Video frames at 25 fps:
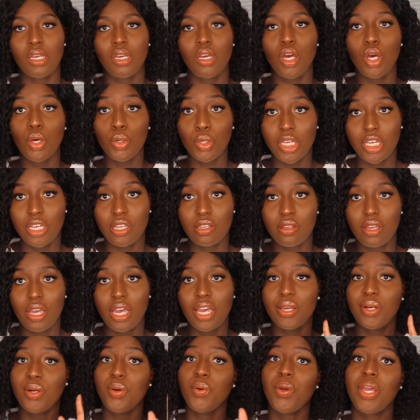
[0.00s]
Okay,
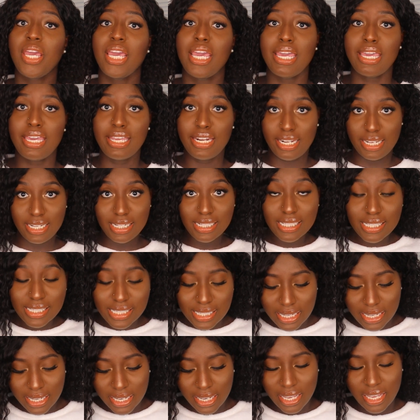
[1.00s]
I don't hate
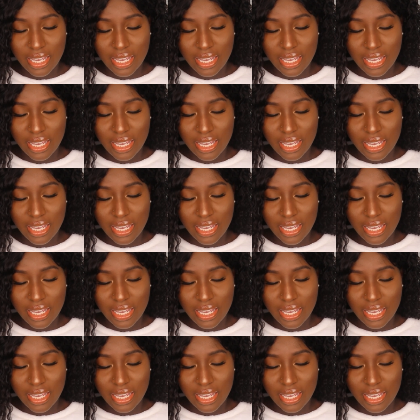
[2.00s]
it,